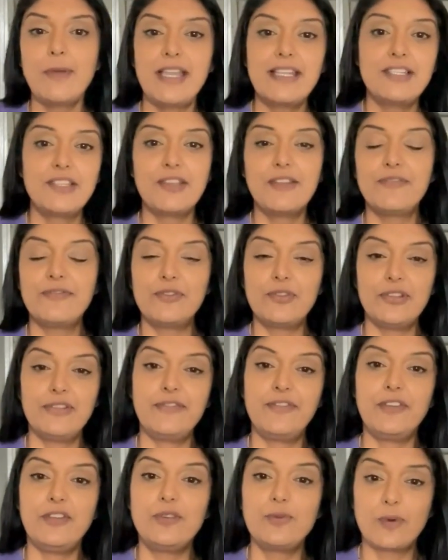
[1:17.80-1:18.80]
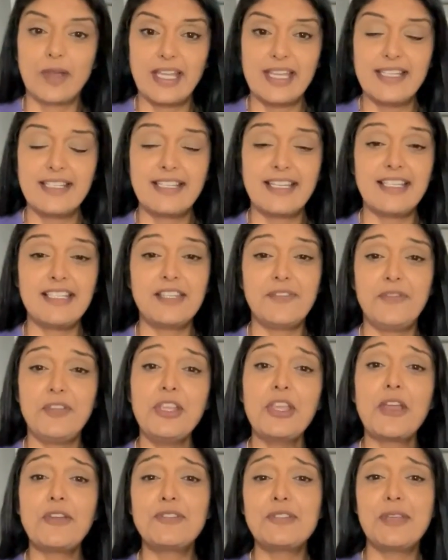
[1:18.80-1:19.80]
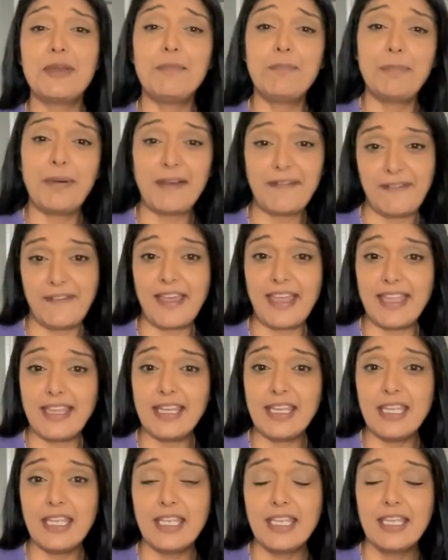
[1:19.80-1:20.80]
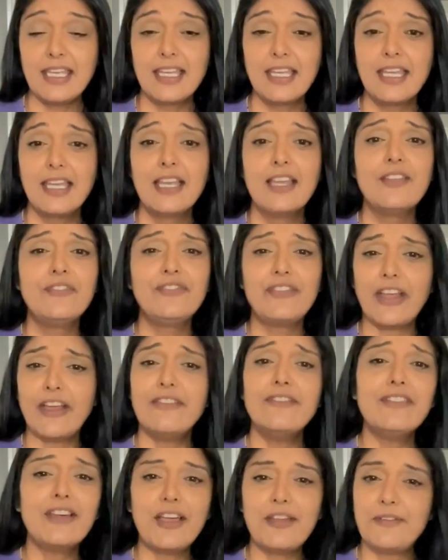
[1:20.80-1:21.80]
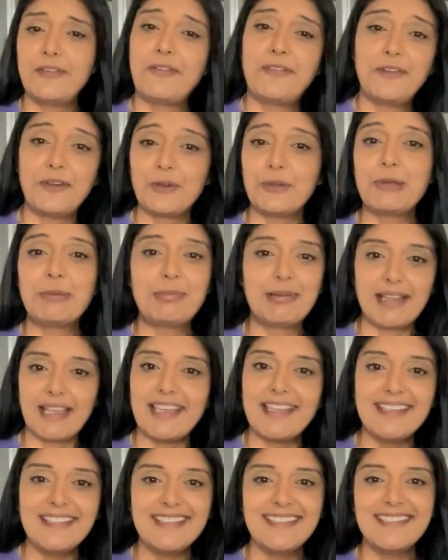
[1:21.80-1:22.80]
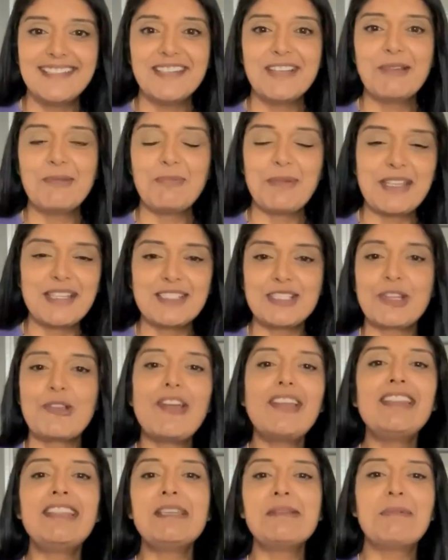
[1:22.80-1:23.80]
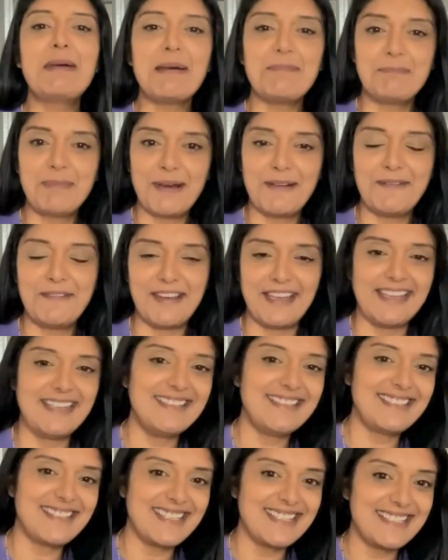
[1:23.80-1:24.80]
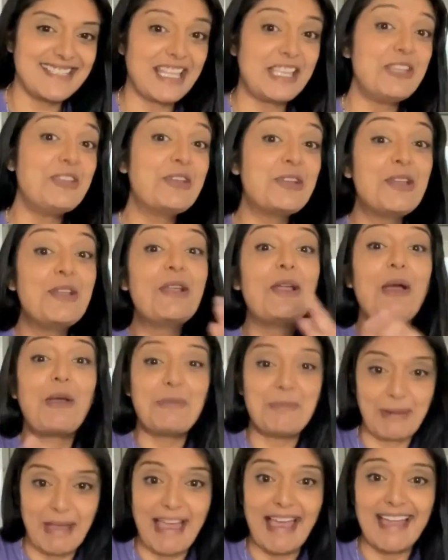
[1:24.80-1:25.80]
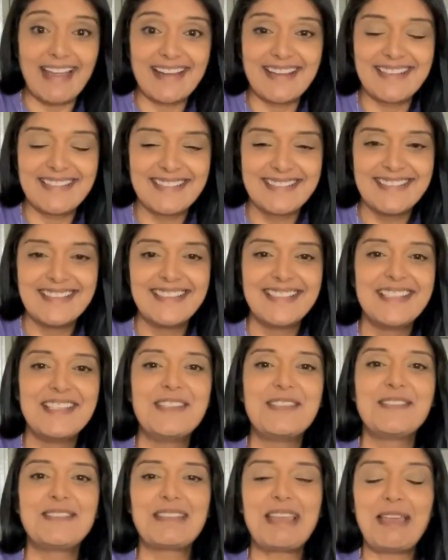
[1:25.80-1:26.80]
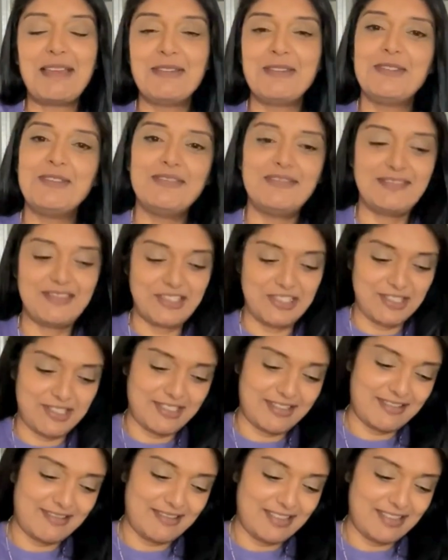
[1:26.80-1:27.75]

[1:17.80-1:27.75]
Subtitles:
way to avoid food waste is if you go to a buffet, don't overfill your plate, because the great thing about buffets is that you can go back. So just